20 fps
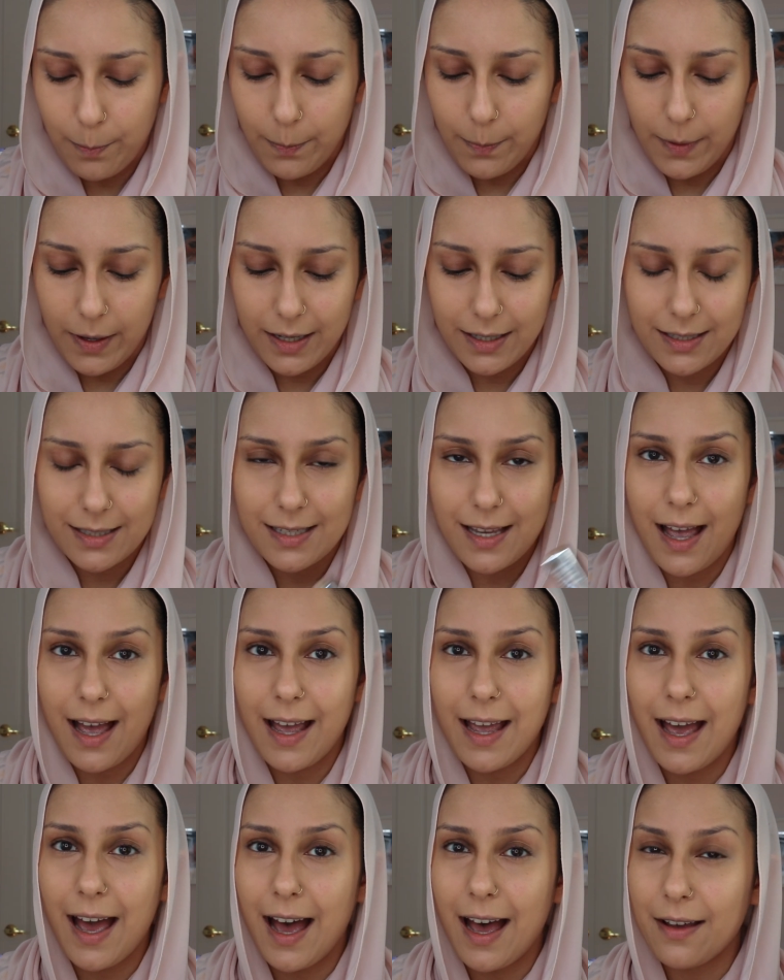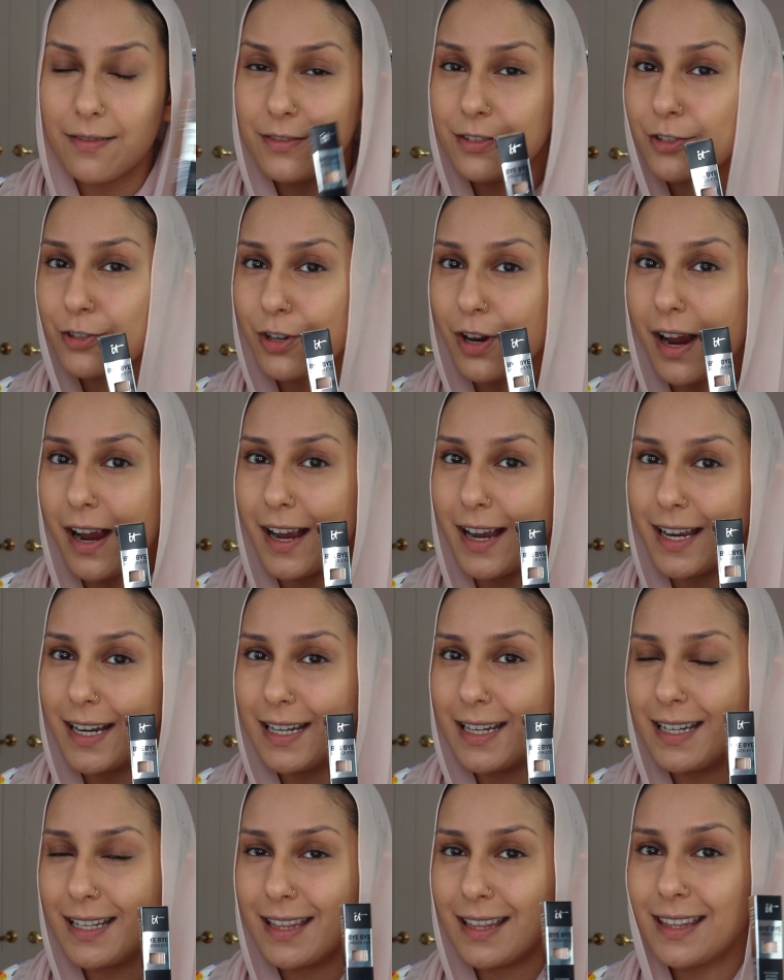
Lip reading: But I haven't tried